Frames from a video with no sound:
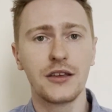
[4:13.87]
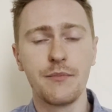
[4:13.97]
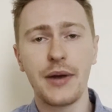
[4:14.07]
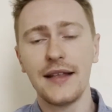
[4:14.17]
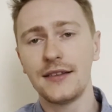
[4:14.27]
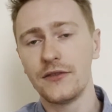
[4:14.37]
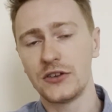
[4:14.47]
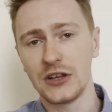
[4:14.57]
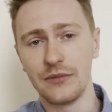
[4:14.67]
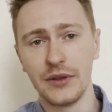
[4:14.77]
competitive
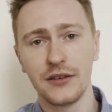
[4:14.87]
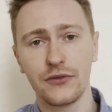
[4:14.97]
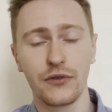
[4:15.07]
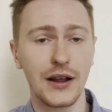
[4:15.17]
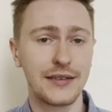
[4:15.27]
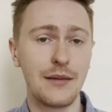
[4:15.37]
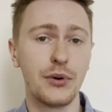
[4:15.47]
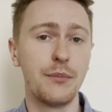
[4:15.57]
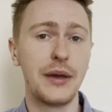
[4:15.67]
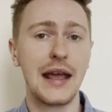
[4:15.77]
achievements, for
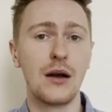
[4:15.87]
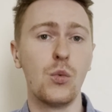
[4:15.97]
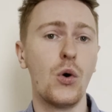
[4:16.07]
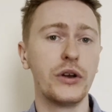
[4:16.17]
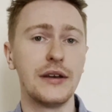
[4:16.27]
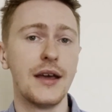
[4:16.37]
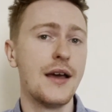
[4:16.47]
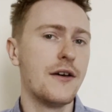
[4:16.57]
example being awarded